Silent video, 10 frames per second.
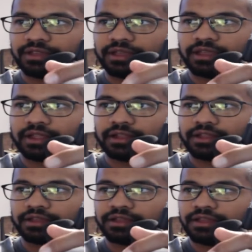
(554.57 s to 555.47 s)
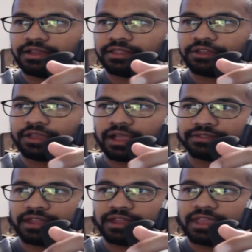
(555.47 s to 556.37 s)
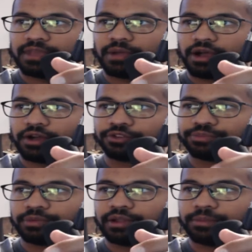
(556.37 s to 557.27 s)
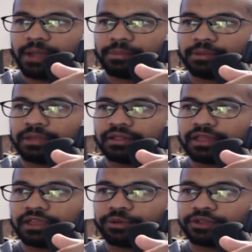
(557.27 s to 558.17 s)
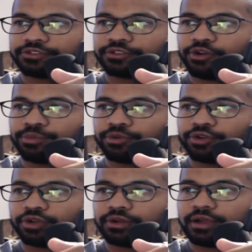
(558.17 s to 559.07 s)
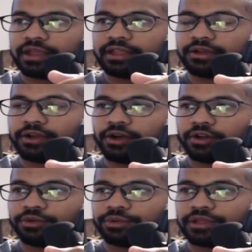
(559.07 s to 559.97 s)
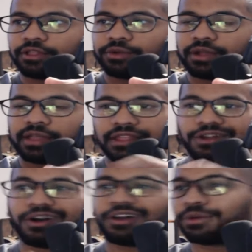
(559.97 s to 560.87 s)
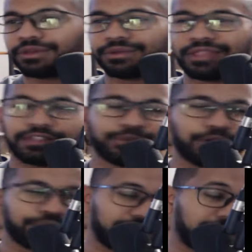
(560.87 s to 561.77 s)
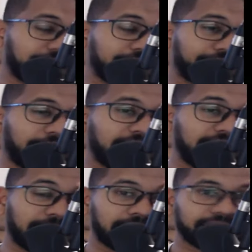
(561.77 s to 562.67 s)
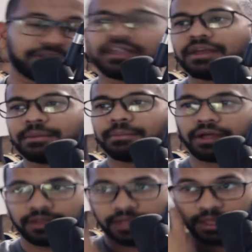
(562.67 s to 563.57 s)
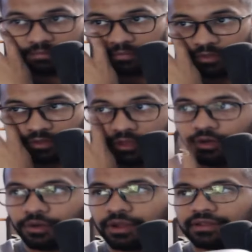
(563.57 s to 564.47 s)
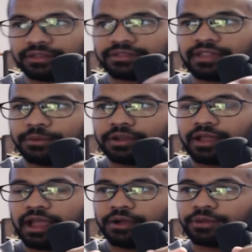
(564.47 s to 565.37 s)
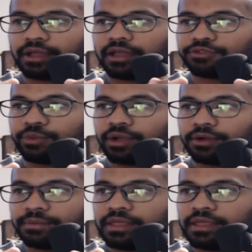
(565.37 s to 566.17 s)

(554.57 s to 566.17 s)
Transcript: And then you got steady aim, auto sprint, rapid melee, quick scope, cook grenade, auto reload, and then auto heal. That's mostly, I think, for Apex. But again, you can go ahead and test that one out as well.